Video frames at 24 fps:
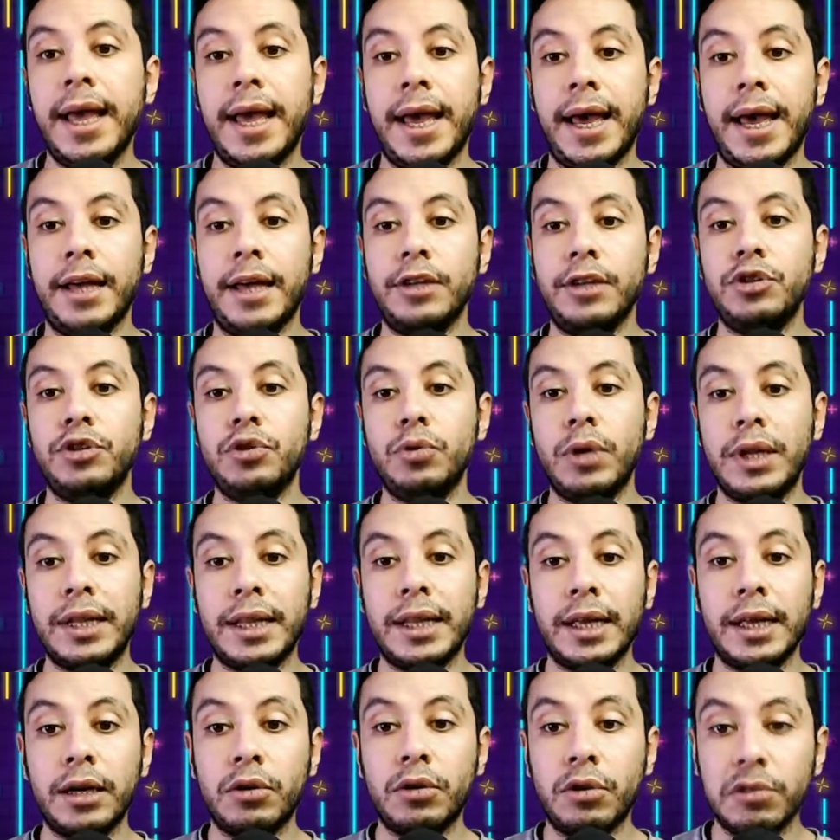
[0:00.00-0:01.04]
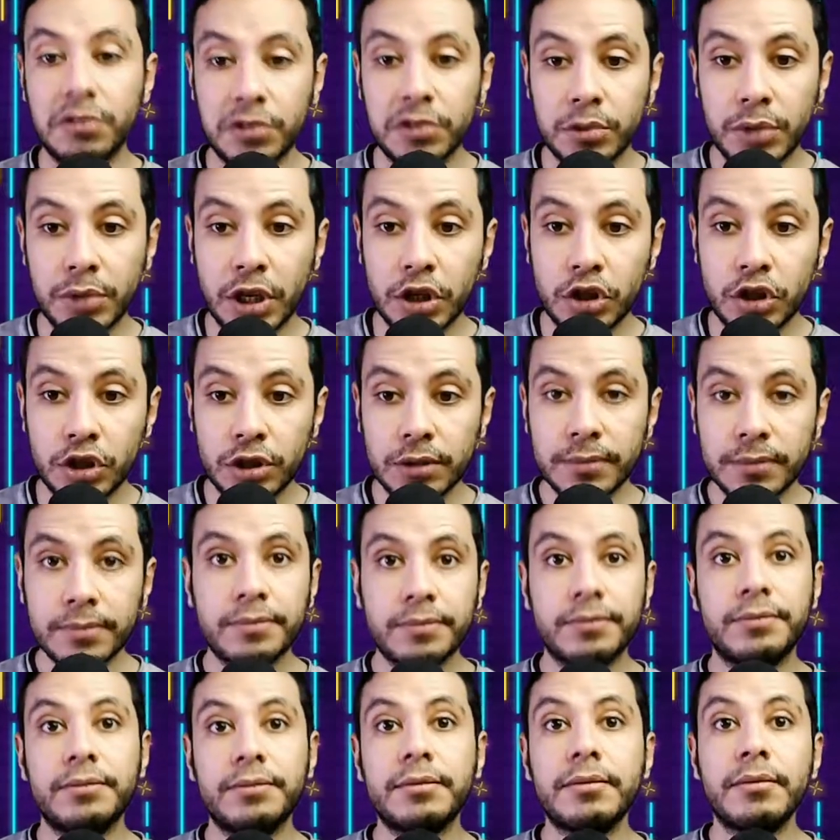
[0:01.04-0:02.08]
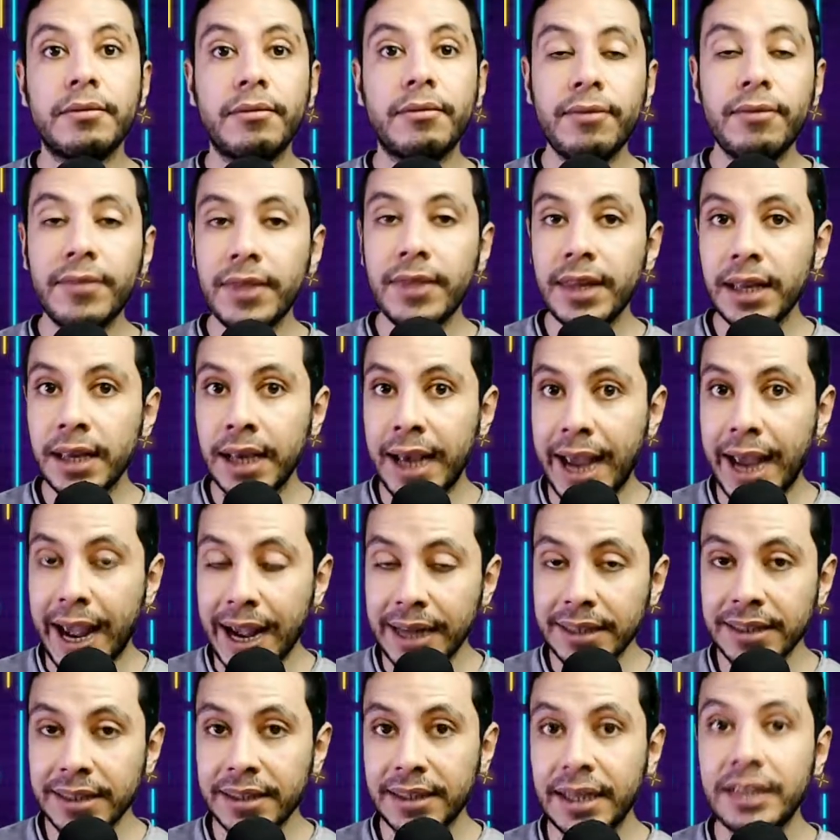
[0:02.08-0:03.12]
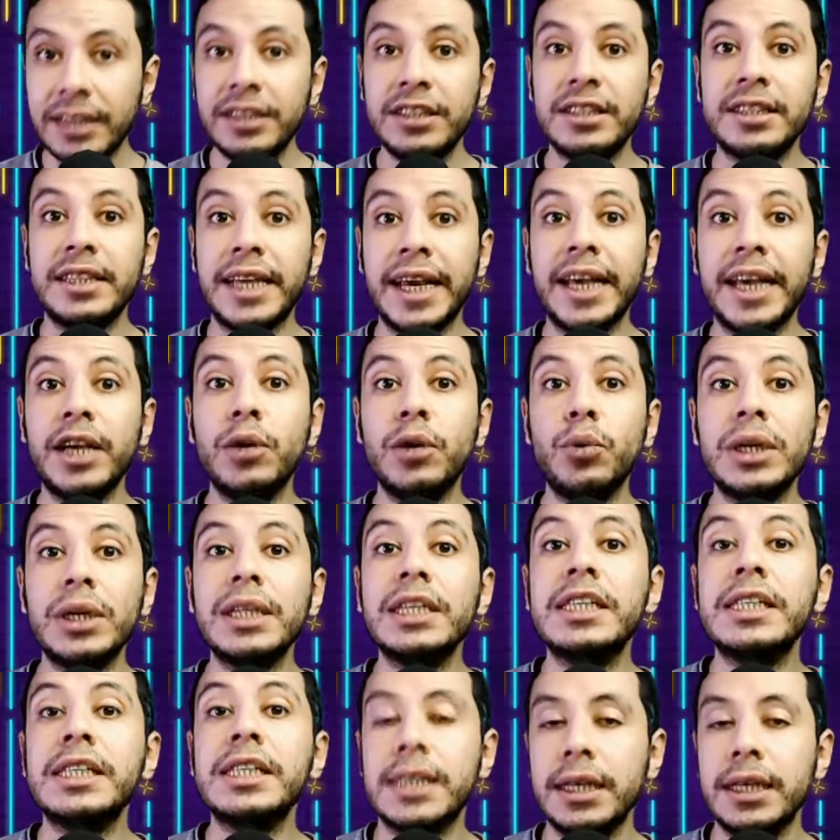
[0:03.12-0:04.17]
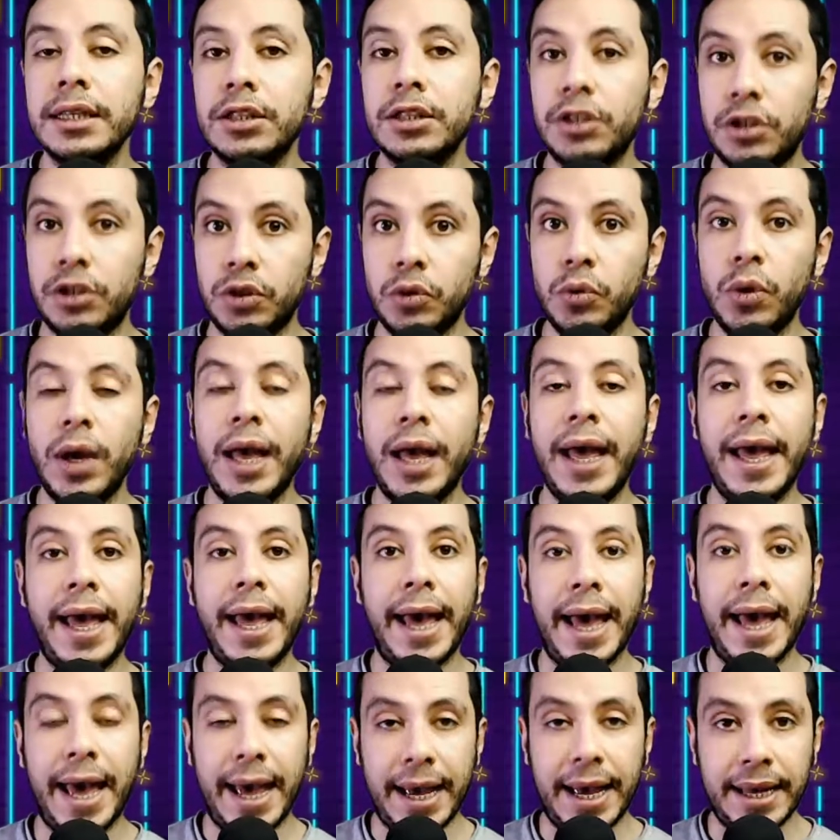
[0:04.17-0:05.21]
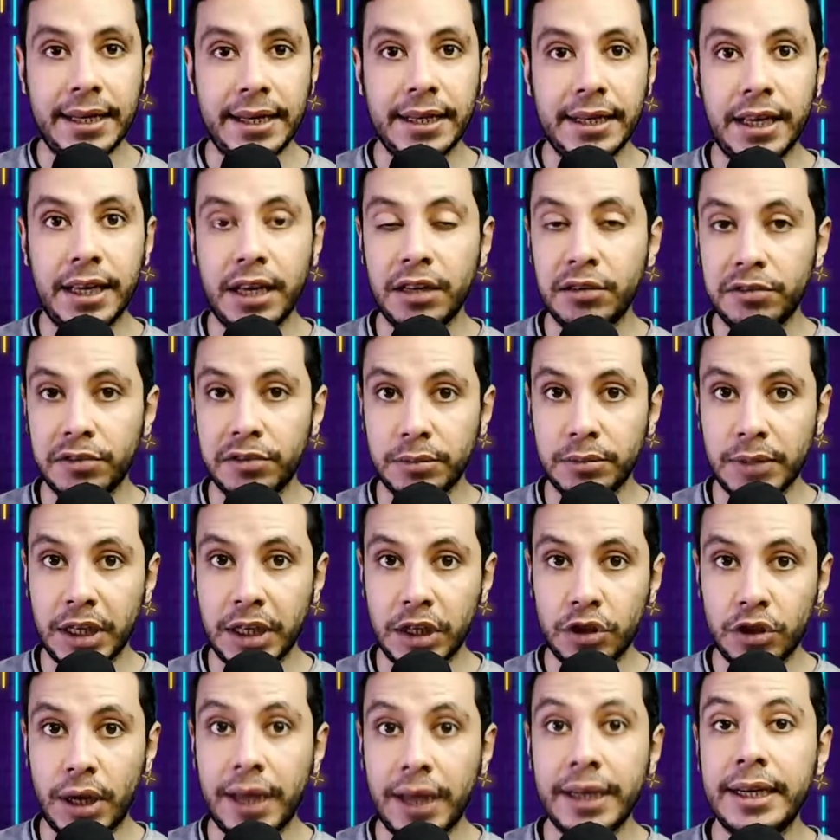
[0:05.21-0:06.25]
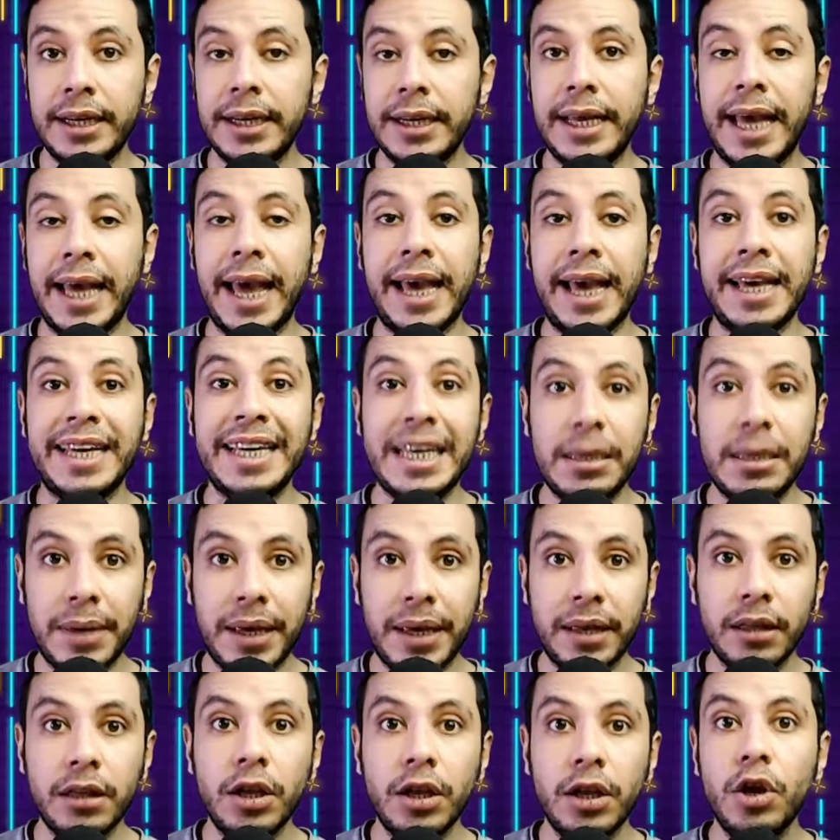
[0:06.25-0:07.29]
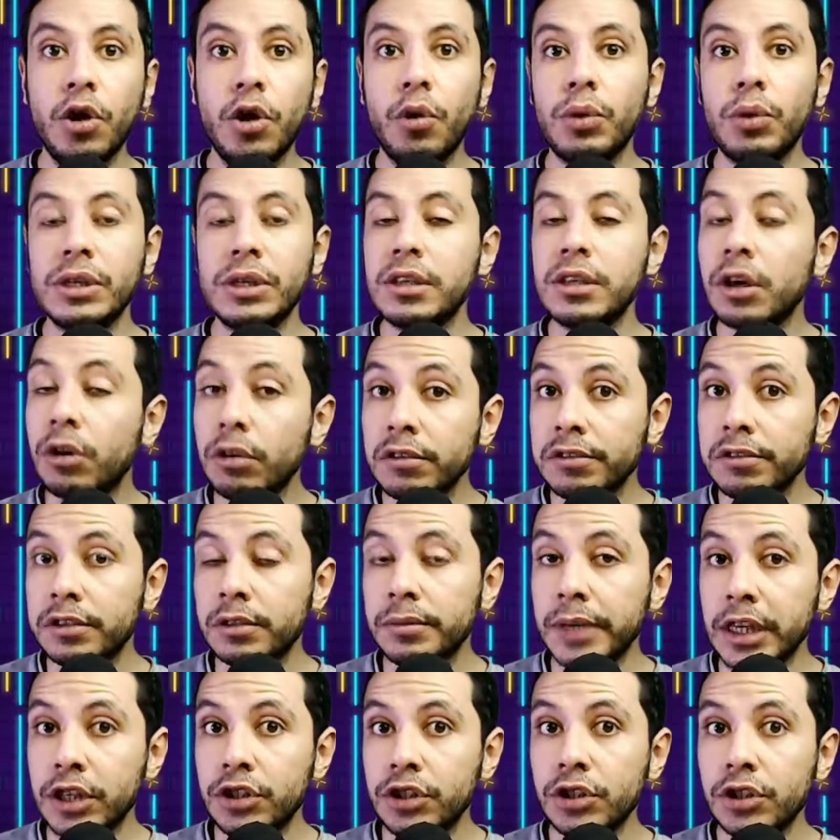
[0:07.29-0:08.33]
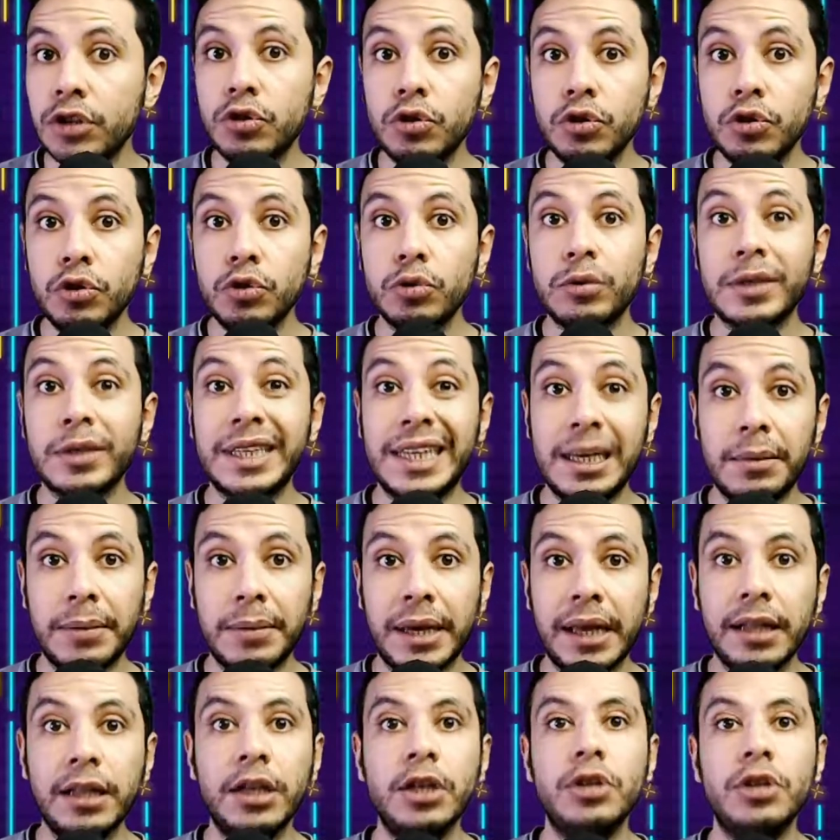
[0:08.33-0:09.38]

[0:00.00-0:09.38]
and you will click confirmation, and then they will send you an information an uh, email with the confirmation to your email.